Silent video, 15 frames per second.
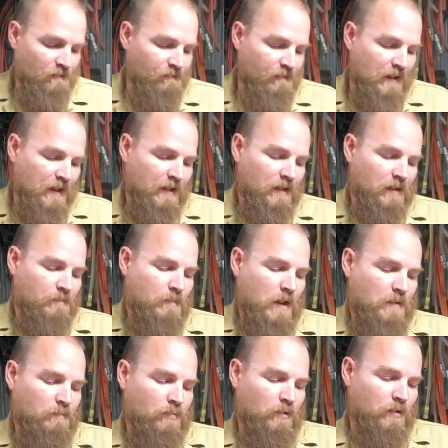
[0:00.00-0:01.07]
"Finally,
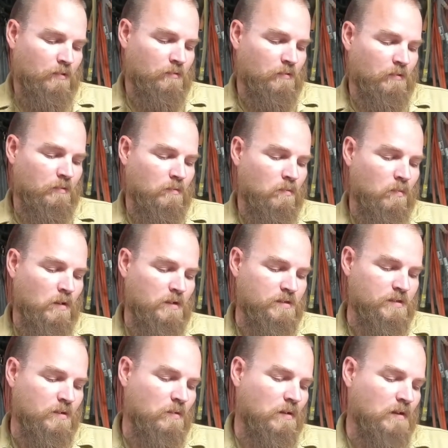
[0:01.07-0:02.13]
my brethren,
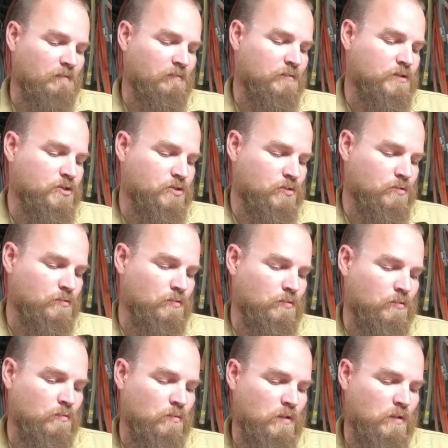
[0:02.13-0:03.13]
whatsoever is true,